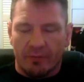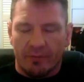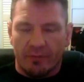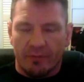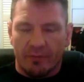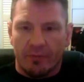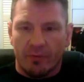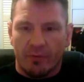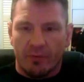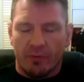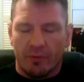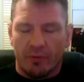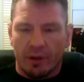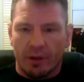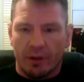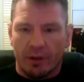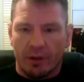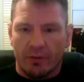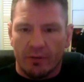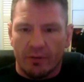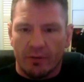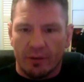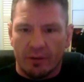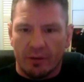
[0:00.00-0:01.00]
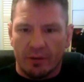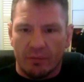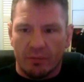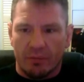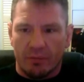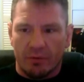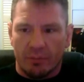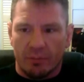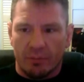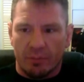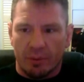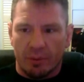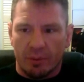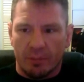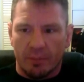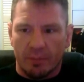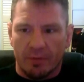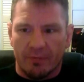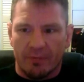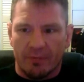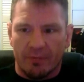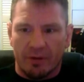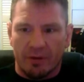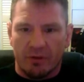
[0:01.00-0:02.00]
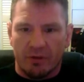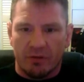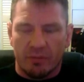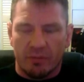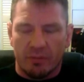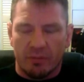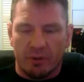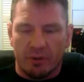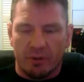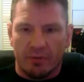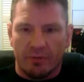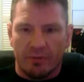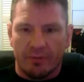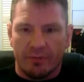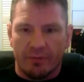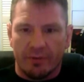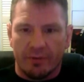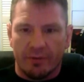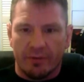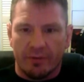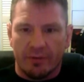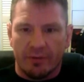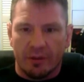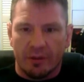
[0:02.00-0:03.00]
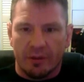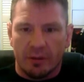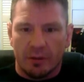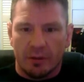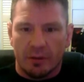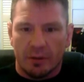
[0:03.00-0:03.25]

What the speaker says: for four rounds and was abruptly finished in the middle of the fifth.